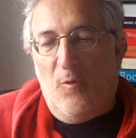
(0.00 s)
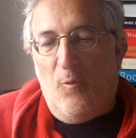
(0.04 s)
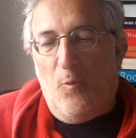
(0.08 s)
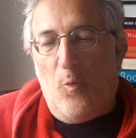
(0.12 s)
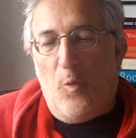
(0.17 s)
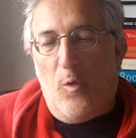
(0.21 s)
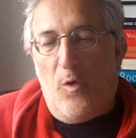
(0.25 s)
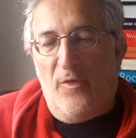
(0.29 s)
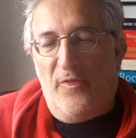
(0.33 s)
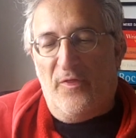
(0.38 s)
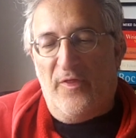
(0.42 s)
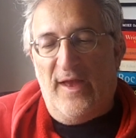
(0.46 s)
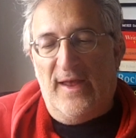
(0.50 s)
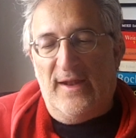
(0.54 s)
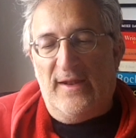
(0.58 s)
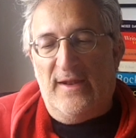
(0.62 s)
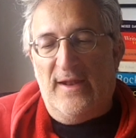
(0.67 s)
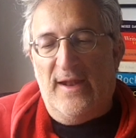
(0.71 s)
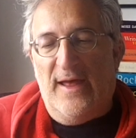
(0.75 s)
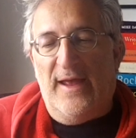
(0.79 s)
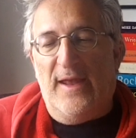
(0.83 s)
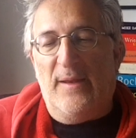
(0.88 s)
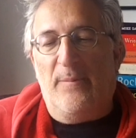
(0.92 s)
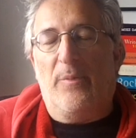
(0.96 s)
What then
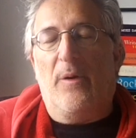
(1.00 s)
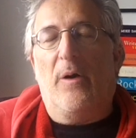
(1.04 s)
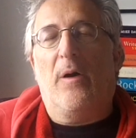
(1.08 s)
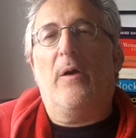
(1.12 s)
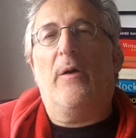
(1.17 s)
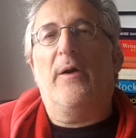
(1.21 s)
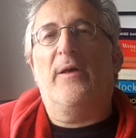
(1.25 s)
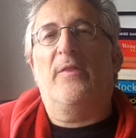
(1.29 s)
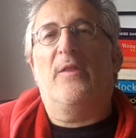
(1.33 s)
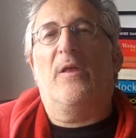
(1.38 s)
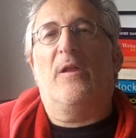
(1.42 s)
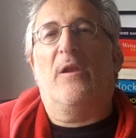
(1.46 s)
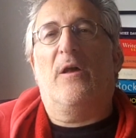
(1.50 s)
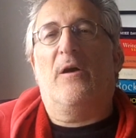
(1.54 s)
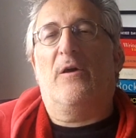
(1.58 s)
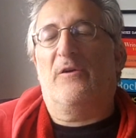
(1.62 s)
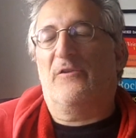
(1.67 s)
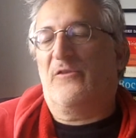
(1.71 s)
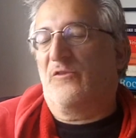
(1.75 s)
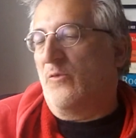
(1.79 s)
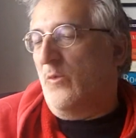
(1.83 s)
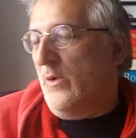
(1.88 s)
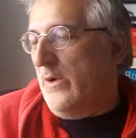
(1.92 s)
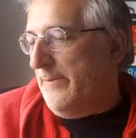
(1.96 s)
lay behind the
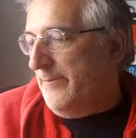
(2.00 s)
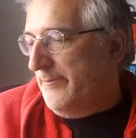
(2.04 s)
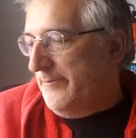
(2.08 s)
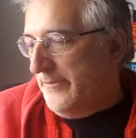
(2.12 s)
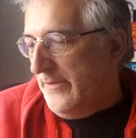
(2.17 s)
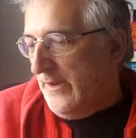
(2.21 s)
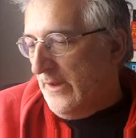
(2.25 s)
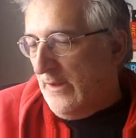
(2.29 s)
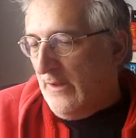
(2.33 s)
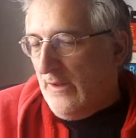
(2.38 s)
last one?